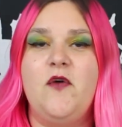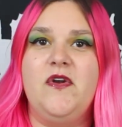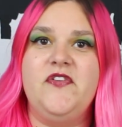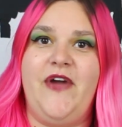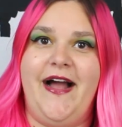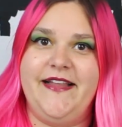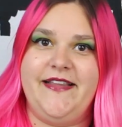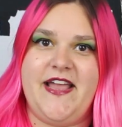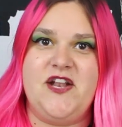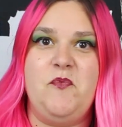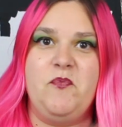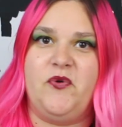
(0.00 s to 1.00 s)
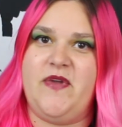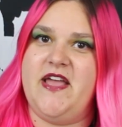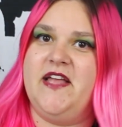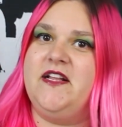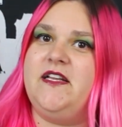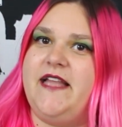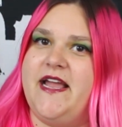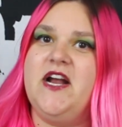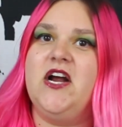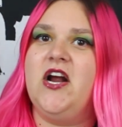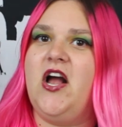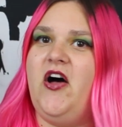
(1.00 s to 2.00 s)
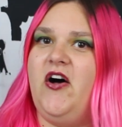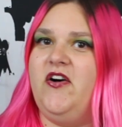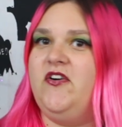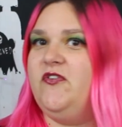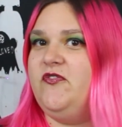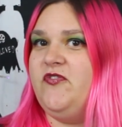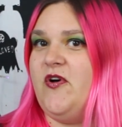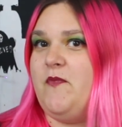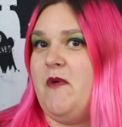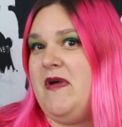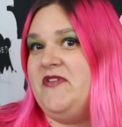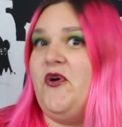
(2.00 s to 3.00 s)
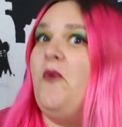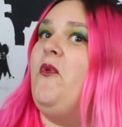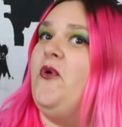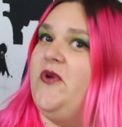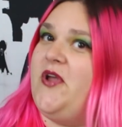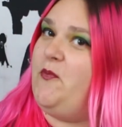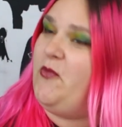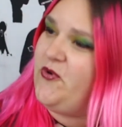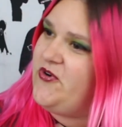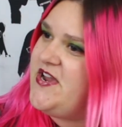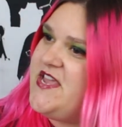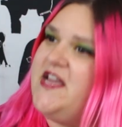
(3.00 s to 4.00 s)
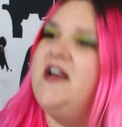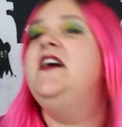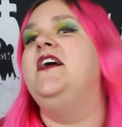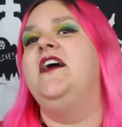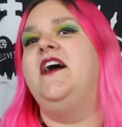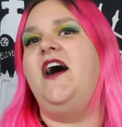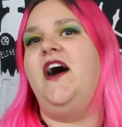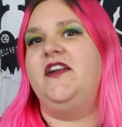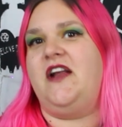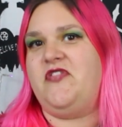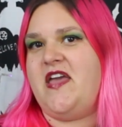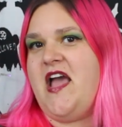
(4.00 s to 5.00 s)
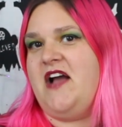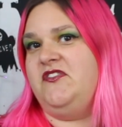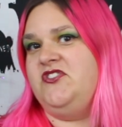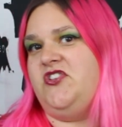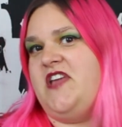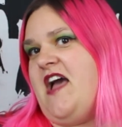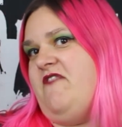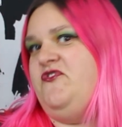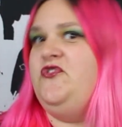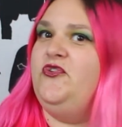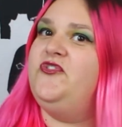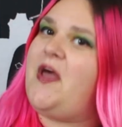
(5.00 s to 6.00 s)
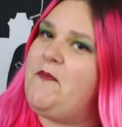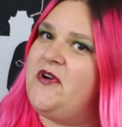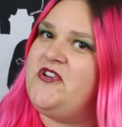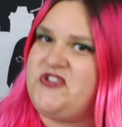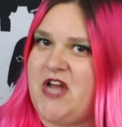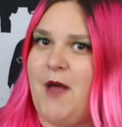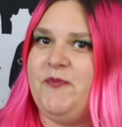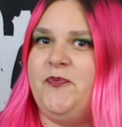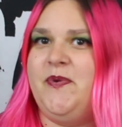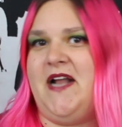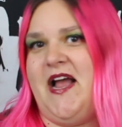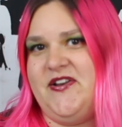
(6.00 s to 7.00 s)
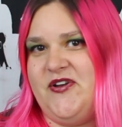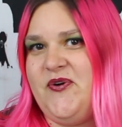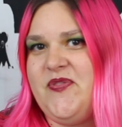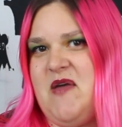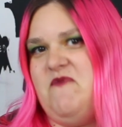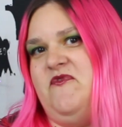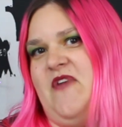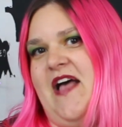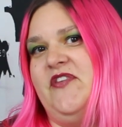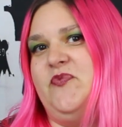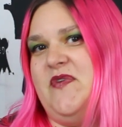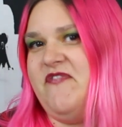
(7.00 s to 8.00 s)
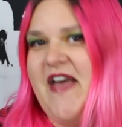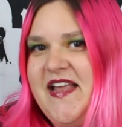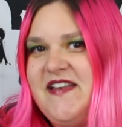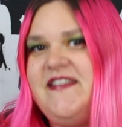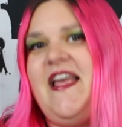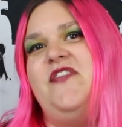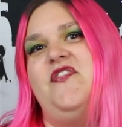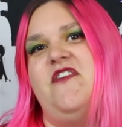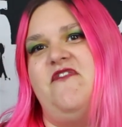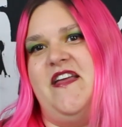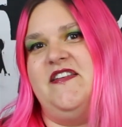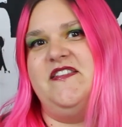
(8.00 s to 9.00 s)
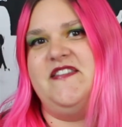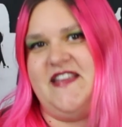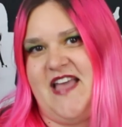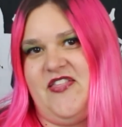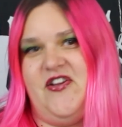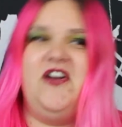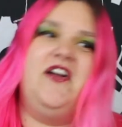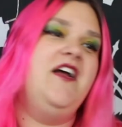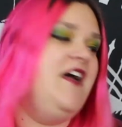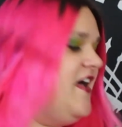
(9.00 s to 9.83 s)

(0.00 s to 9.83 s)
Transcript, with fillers: I wanted to highlight Maria and Claire of Memento Mori Amore. Uh, now they actually have two separate shops, but I know them as we vend and they vend together.